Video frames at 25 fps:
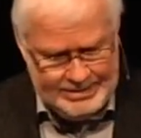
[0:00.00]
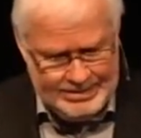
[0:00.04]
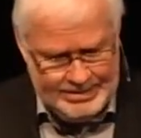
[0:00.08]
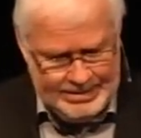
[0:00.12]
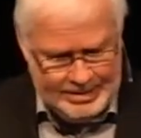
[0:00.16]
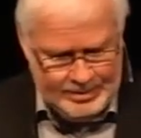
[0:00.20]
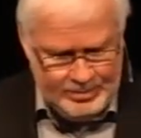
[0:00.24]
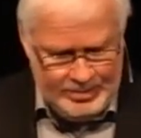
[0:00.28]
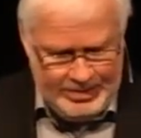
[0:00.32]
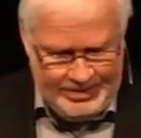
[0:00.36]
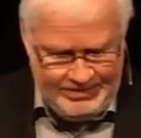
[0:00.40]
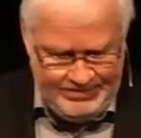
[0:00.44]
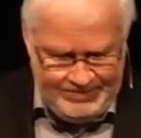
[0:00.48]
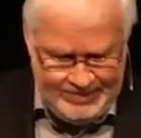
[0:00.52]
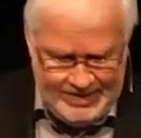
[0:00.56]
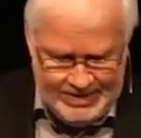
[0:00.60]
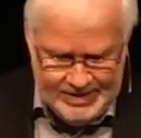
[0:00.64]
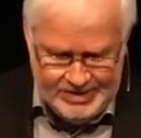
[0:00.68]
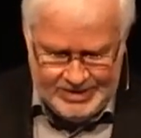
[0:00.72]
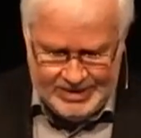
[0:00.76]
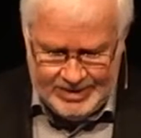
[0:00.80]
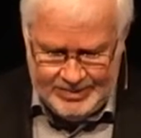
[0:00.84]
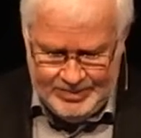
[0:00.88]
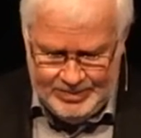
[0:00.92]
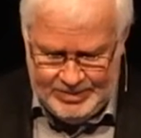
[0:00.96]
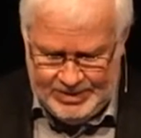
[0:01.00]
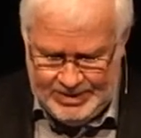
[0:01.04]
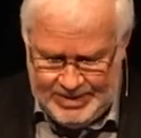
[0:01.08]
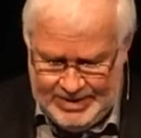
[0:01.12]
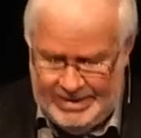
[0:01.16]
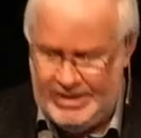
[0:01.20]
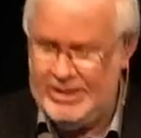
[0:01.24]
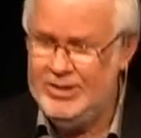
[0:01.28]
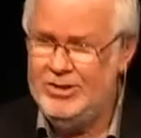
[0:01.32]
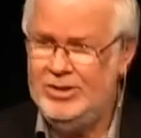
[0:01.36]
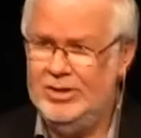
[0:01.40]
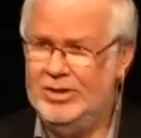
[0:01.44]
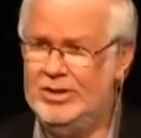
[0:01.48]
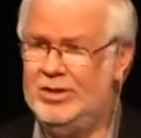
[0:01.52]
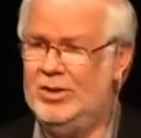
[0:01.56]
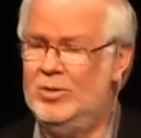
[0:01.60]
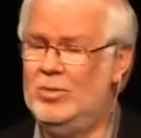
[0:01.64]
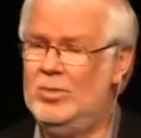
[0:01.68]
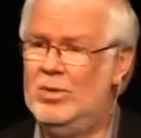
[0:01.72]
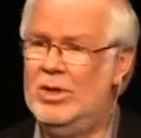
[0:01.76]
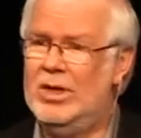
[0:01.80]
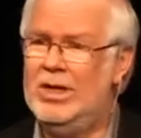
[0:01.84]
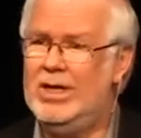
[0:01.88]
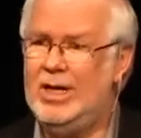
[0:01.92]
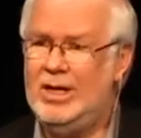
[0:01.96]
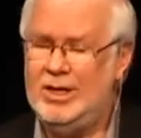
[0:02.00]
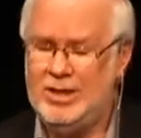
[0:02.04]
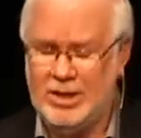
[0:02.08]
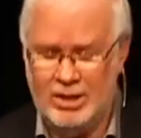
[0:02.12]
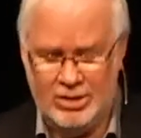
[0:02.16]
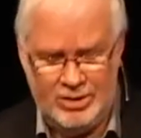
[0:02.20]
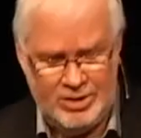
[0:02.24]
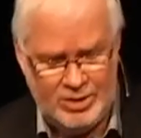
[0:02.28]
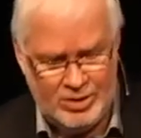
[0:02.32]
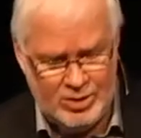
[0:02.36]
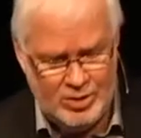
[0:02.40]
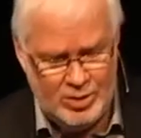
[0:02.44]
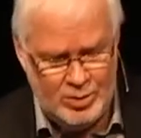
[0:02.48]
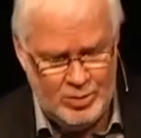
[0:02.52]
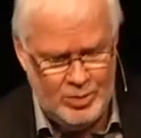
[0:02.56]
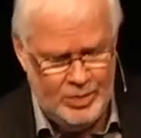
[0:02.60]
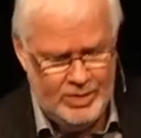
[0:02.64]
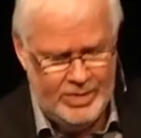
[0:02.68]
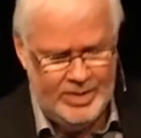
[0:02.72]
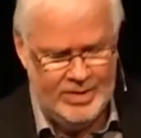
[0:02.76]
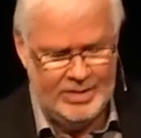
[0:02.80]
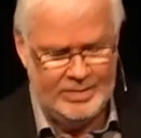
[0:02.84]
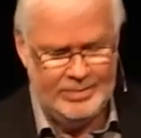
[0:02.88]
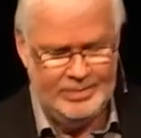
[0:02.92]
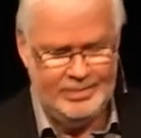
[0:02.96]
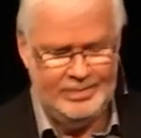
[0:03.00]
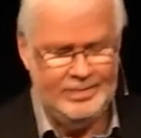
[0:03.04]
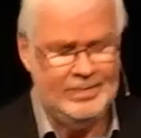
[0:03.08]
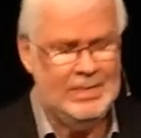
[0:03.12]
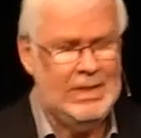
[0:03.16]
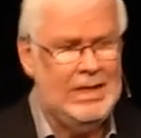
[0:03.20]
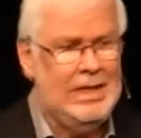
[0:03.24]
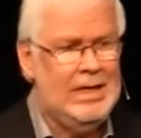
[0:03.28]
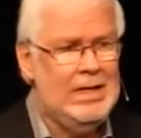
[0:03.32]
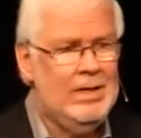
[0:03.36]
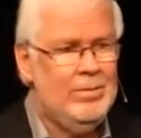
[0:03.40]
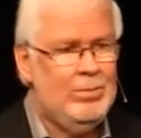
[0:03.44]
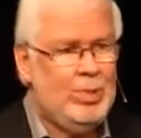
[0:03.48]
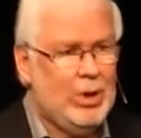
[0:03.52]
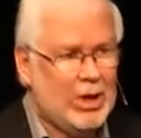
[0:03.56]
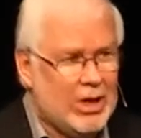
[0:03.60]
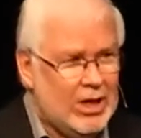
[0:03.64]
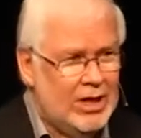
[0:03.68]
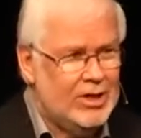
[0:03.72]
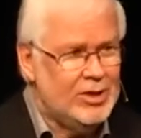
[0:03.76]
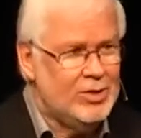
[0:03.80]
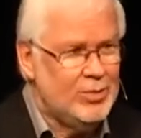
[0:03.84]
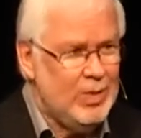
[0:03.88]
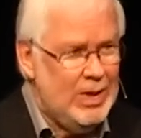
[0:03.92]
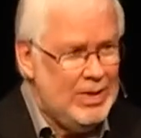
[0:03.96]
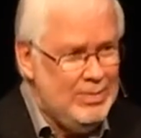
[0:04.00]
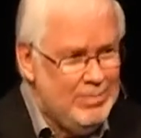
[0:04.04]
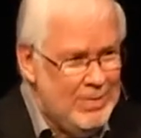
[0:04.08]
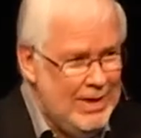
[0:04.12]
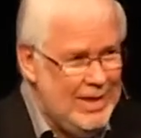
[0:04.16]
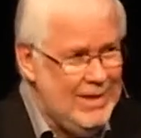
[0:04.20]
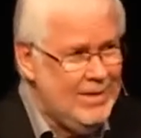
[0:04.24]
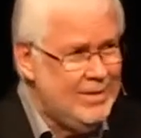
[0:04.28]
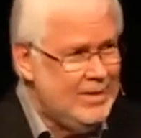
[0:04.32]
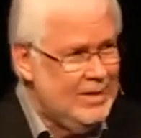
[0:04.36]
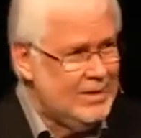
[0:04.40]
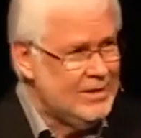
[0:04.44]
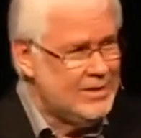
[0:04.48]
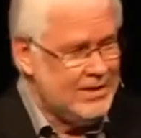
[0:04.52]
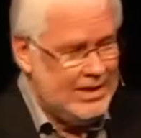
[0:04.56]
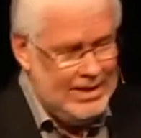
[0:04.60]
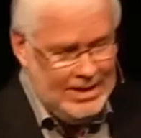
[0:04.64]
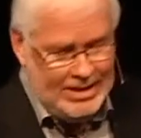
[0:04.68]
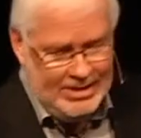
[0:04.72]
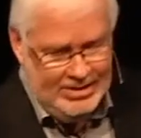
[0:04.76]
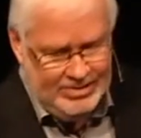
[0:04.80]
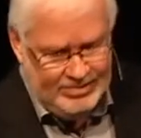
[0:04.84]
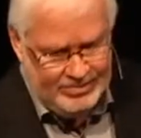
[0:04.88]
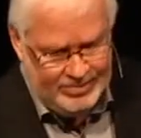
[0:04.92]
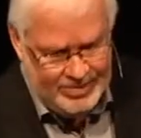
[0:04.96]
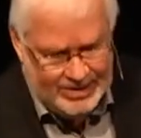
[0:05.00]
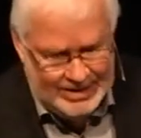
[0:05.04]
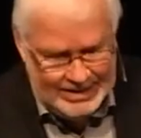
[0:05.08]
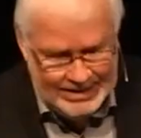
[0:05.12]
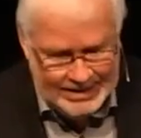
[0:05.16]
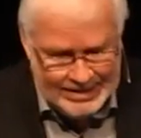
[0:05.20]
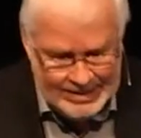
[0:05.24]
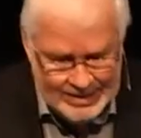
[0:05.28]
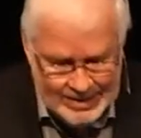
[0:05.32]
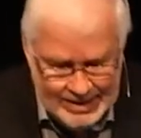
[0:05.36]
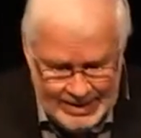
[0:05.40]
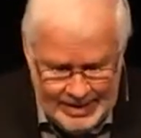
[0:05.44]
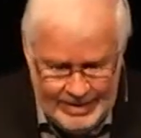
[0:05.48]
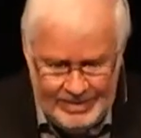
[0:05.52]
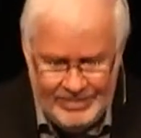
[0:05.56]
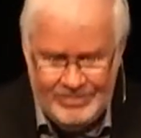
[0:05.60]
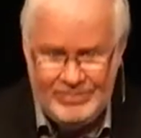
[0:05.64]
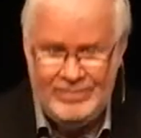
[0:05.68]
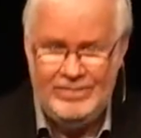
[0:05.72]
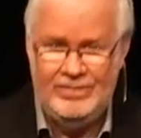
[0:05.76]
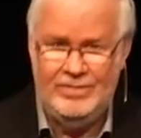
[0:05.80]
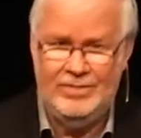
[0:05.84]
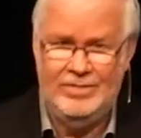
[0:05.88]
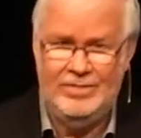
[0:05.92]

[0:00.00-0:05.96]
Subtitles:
that we face up to the issues and work out how to cope with them, because we meet this kind of thing in life.